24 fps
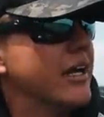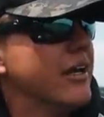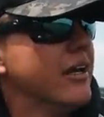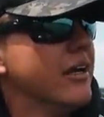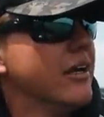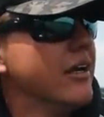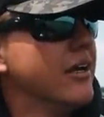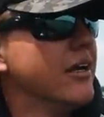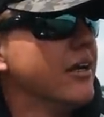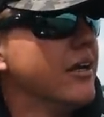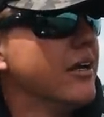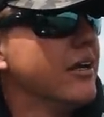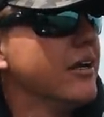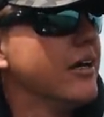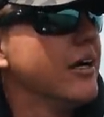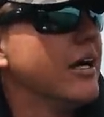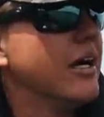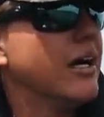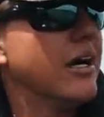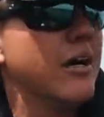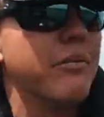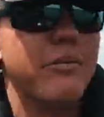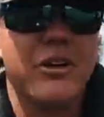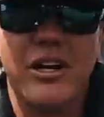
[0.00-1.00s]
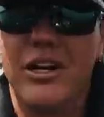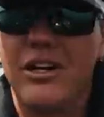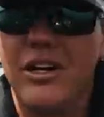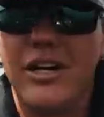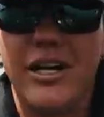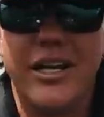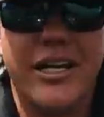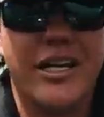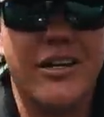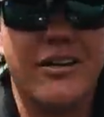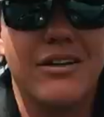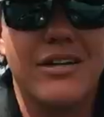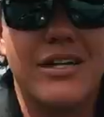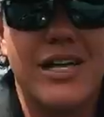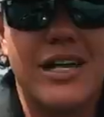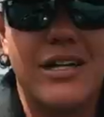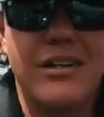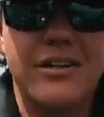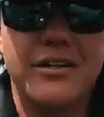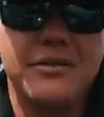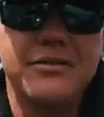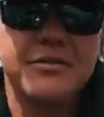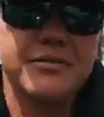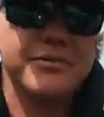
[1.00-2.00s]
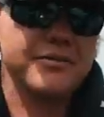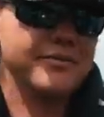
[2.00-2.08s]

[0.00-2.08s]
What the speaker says: We got a lot of gear to dial in.